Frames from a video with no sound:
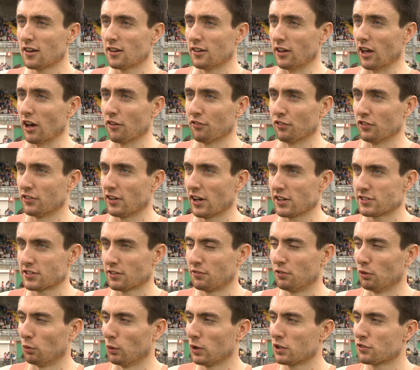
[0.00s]
Yeah, fantastic
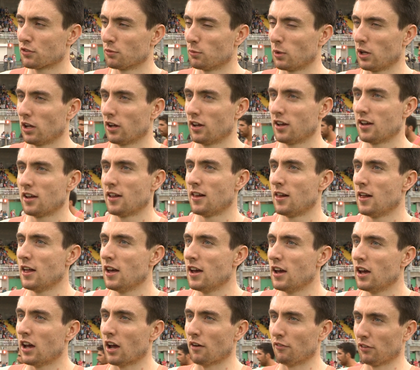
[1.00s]
few weeks for me.
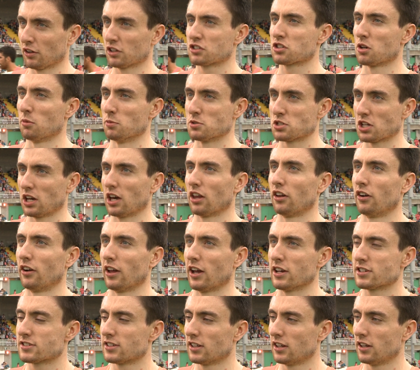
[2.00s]
Everything's coming together
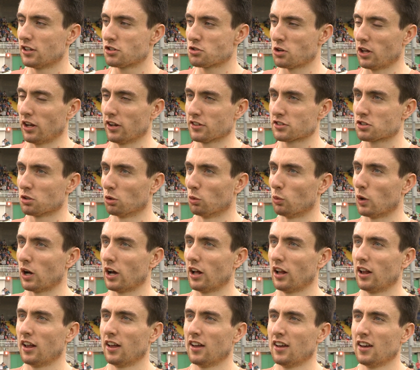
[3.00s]
nicely, training's going
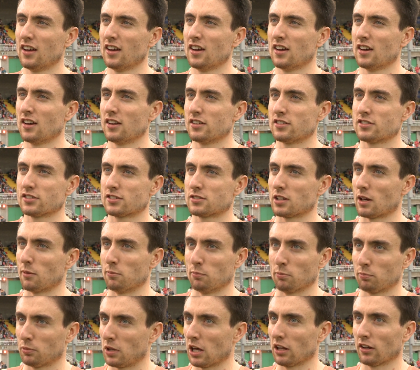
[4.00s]
well. It's just
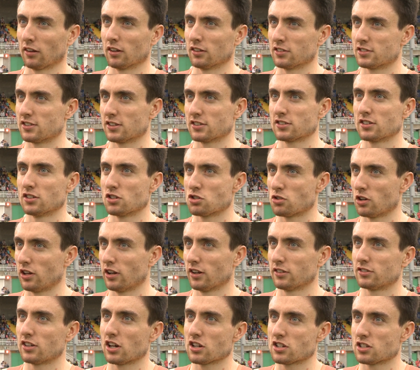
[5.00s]
I'm getting consistent
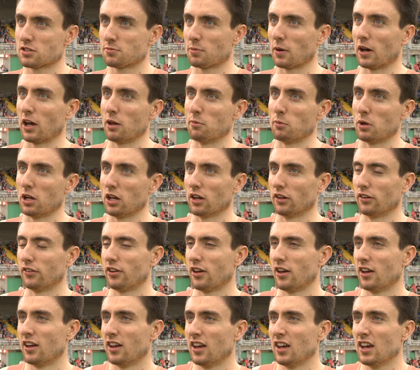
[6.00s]
training sessions behind me and
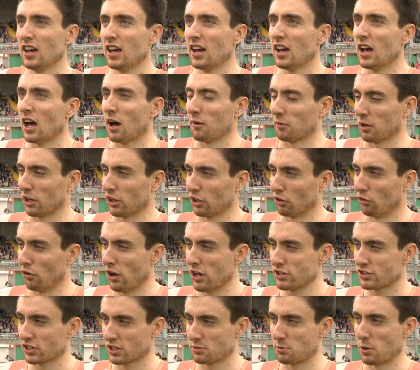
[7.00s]
I'm getting the
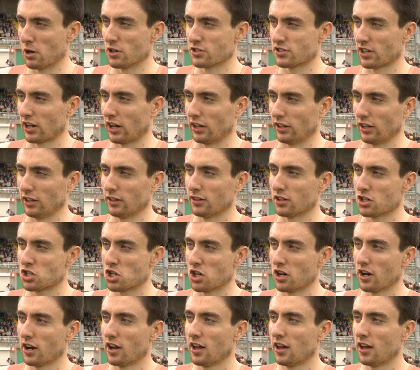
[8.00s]
race experience that I need this
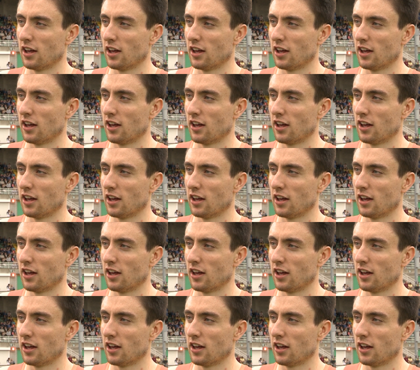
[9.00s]
year.